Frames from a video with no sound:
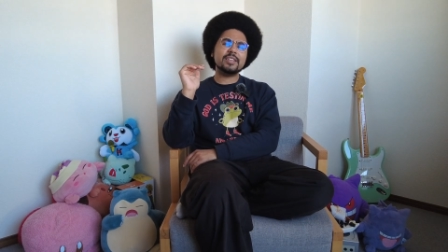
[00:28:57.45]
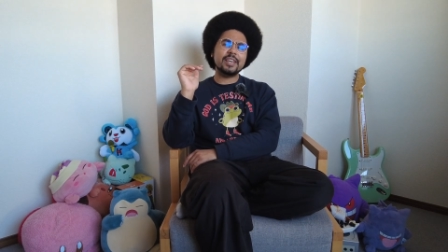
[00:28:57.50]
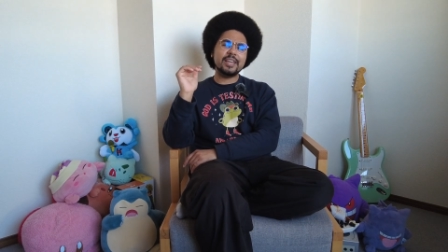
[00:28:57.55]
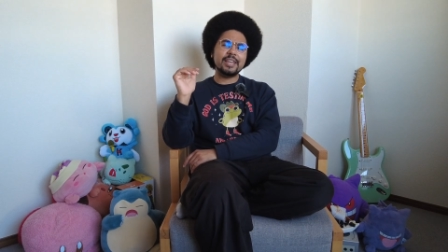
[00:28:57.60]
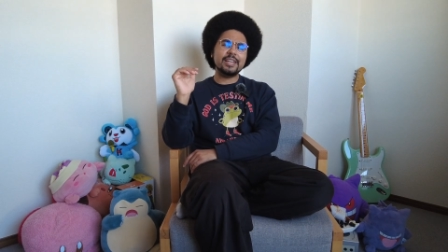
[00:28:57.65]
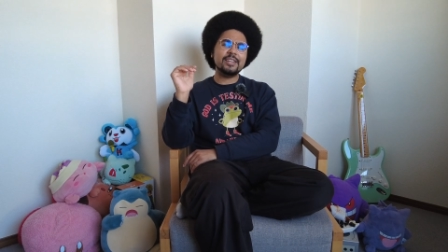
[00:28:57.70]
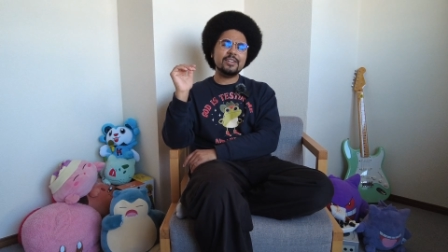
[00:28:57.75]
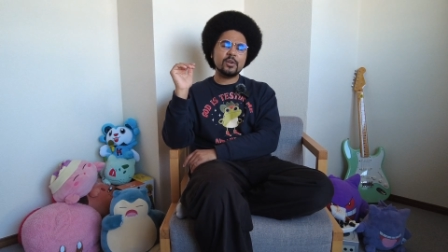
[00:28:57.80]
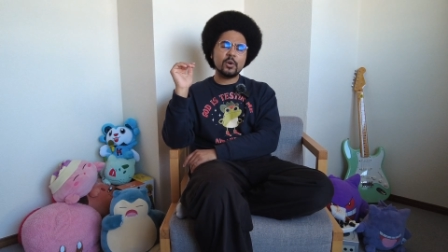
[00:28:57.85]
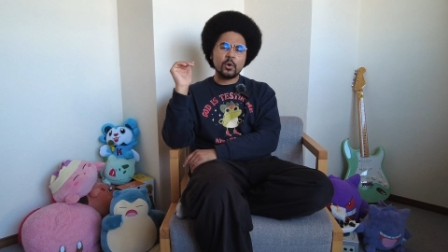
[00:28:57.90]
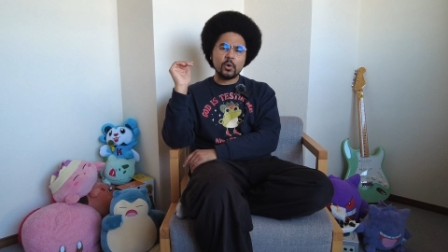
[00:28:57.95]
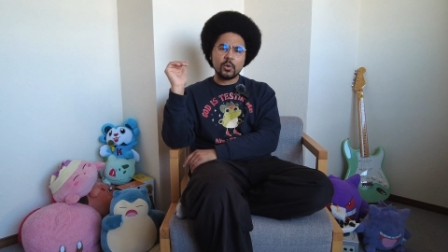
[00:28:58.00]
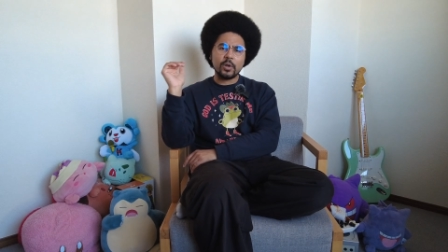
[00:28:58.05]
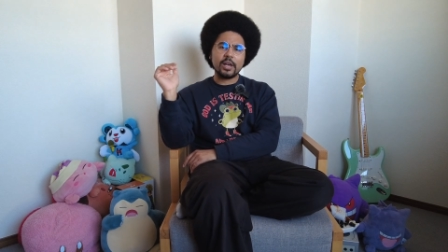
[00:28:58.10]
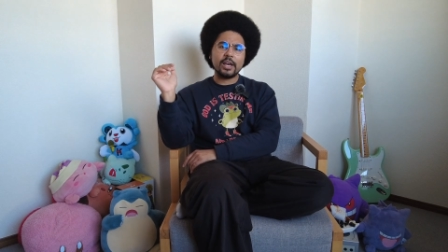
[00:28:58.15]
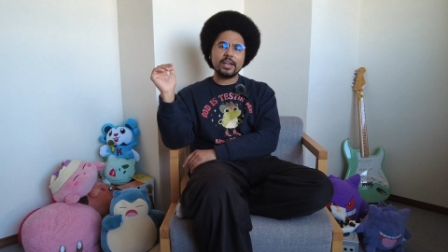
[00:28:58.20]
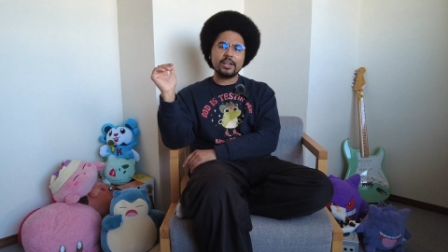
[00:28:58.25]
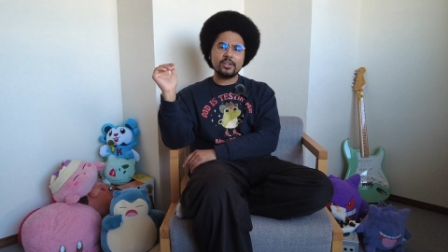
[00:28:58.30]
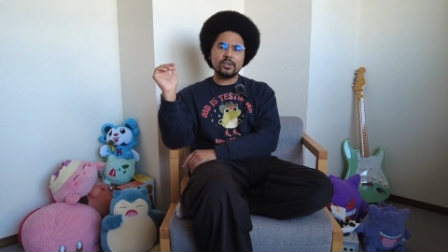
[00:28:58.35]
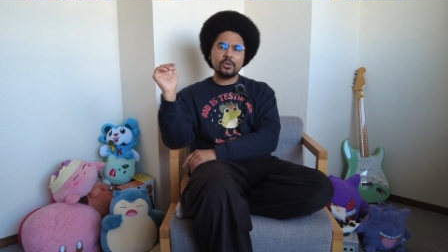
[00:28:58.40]
in
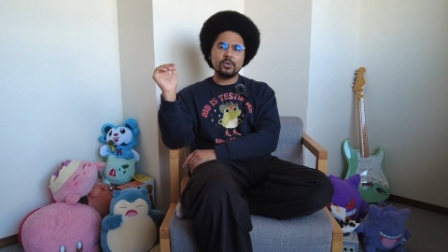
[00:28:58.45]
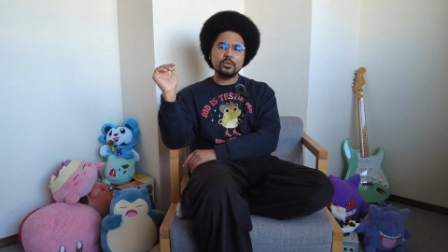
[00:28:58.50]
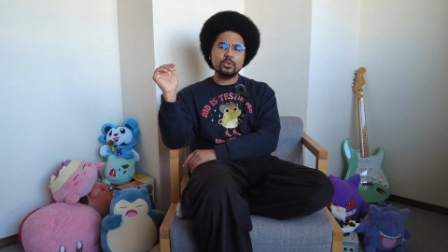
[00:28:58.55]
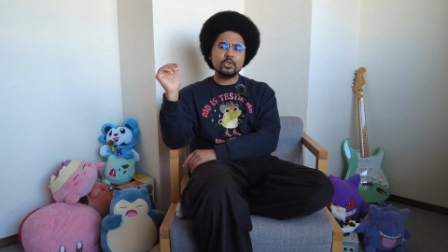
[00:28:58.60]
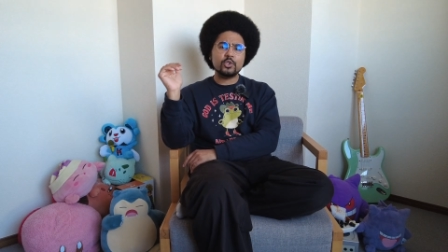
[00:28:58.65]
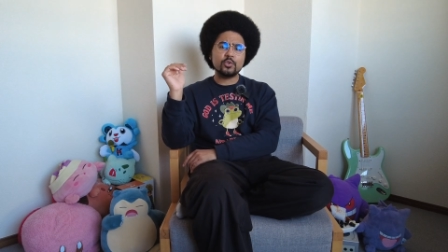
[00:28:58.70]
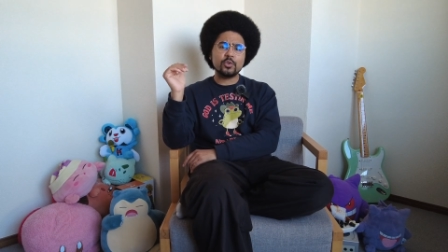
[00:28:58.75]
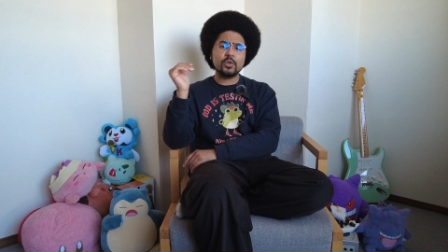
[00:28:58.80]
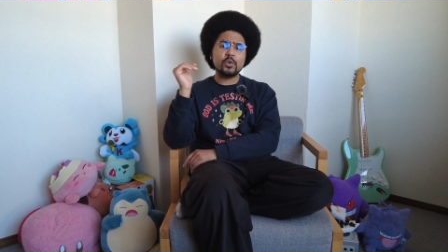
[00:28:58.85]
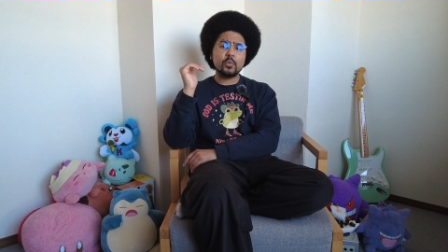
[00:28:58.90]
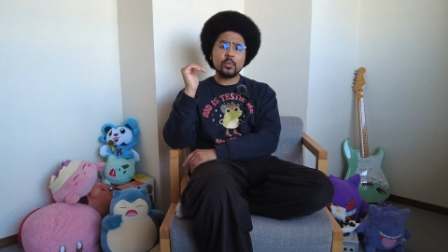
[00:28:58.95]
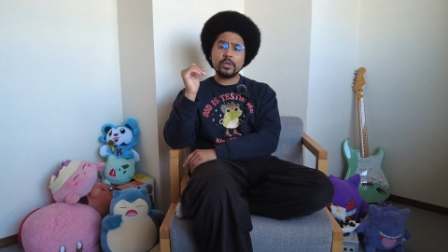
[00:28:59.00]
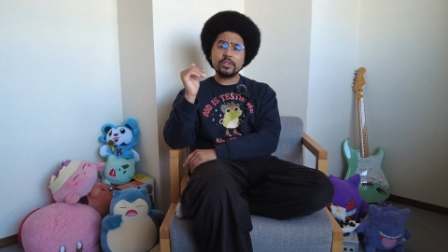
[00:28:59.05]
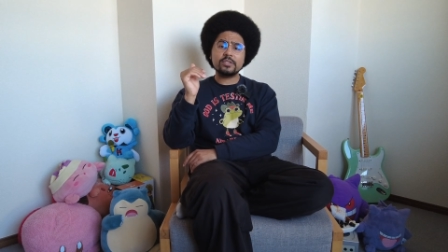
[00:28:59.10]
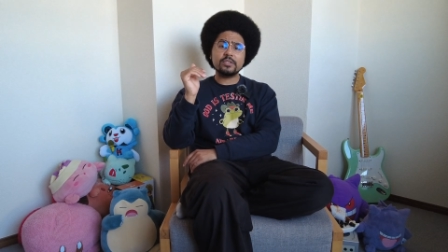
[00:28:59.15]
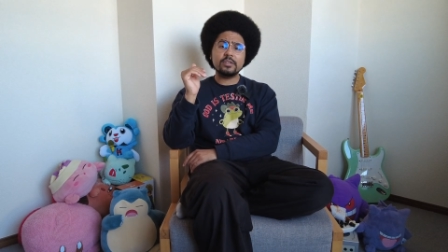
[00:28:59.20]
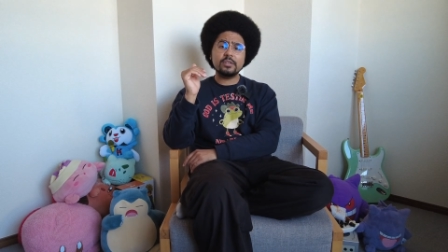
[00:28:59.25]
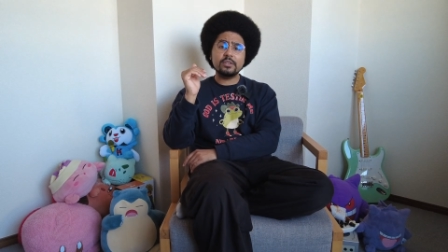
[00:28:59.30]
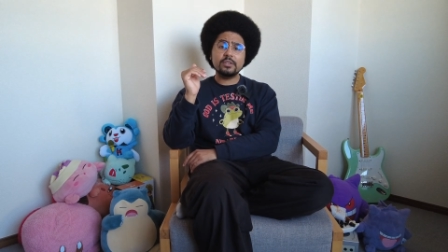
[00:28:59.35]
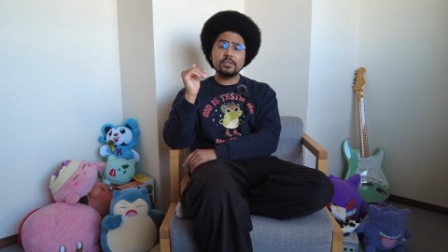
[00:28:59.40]
Hokkaido during
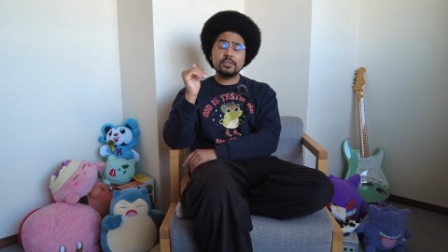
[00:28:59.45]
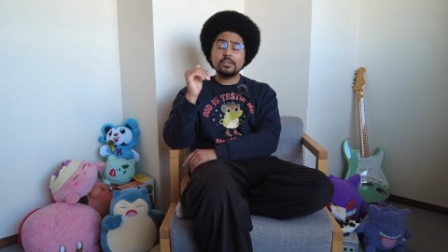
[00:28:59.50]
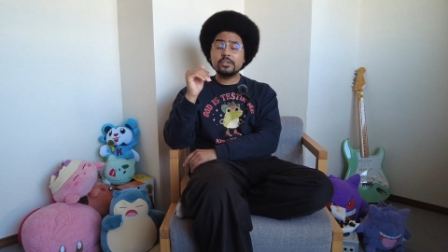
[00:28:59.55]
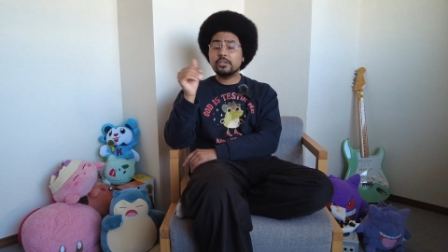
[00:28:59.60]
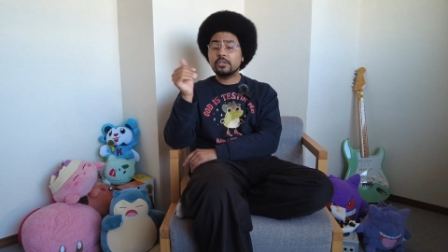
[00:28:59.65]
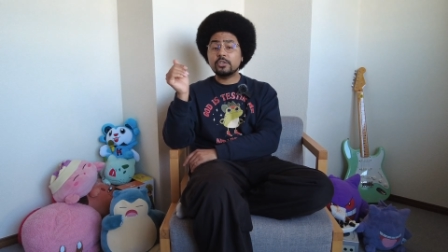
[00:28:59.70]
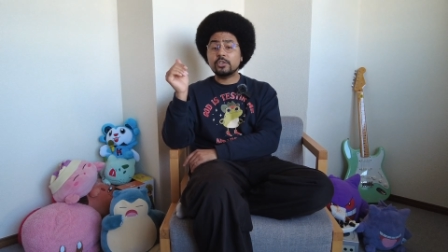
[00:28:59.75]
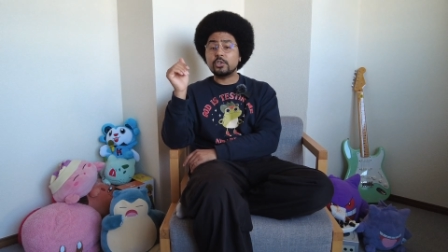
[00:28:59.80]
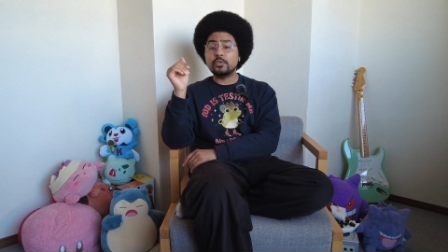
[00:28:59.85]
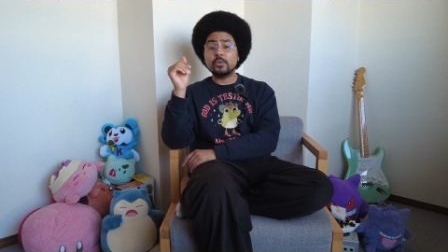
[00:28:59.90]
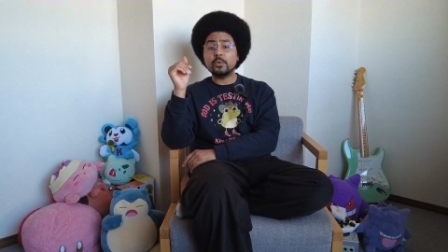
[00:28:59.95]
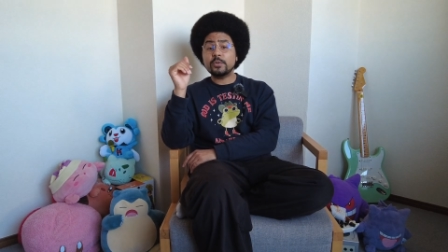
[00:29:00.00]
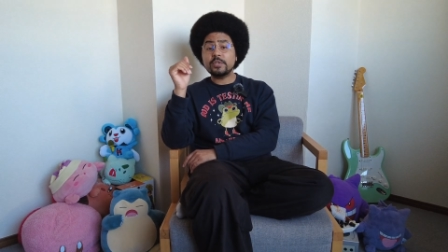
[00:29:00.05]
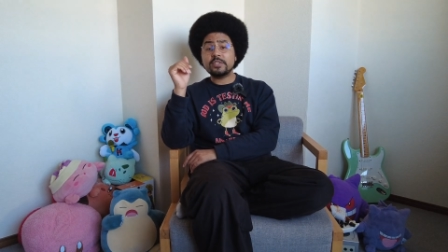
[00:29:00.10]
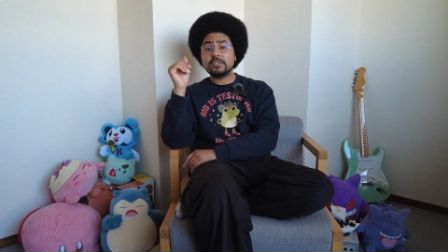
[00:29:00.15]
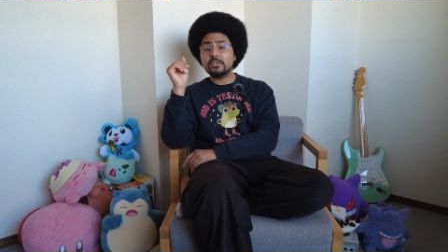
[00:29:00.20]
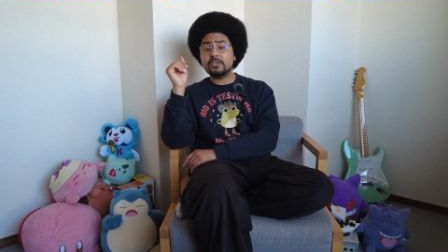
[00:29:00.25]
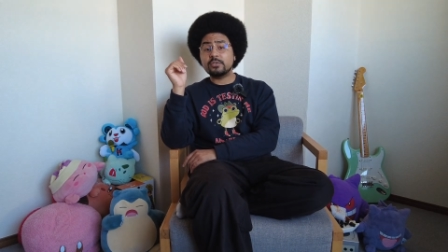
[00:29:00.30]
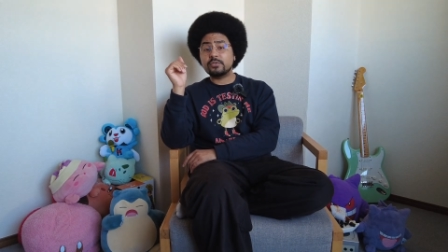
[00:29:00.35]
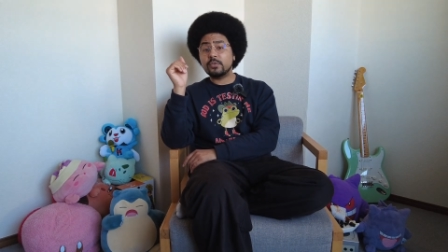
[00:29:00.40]
winter, you've only
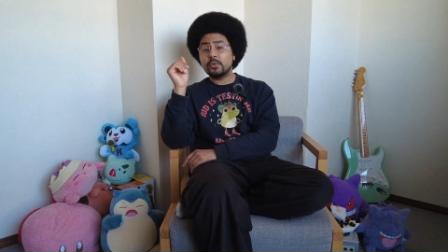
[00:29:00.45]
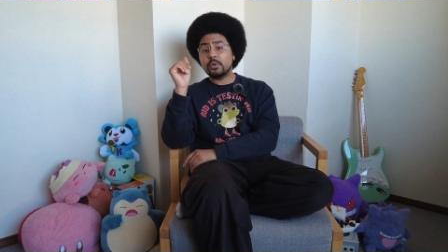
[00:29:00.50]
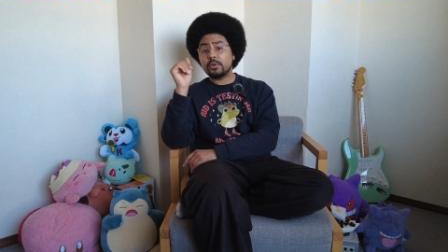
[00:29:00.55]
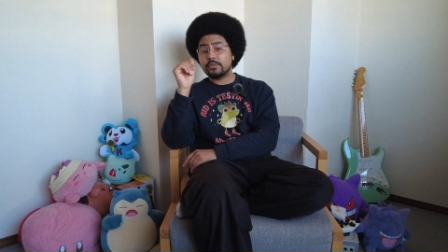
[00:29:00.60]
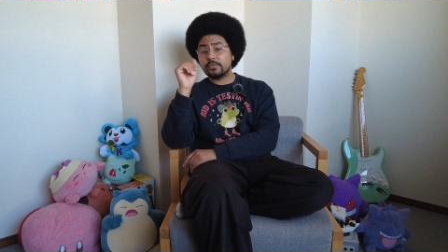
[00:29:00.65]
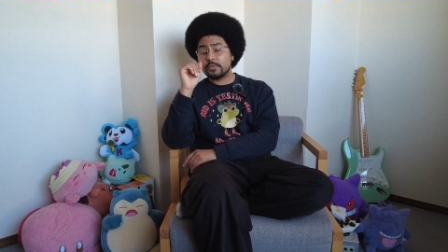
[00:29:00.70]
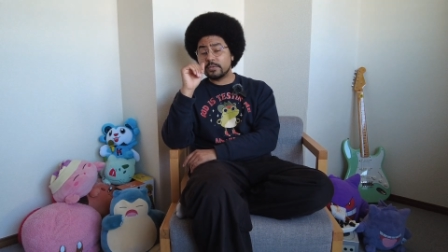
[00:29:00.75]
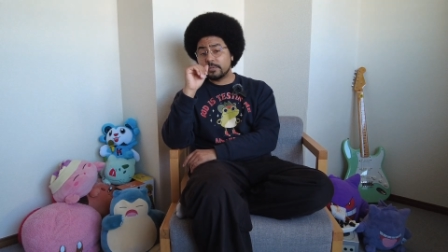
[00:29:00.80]
seen 1/4.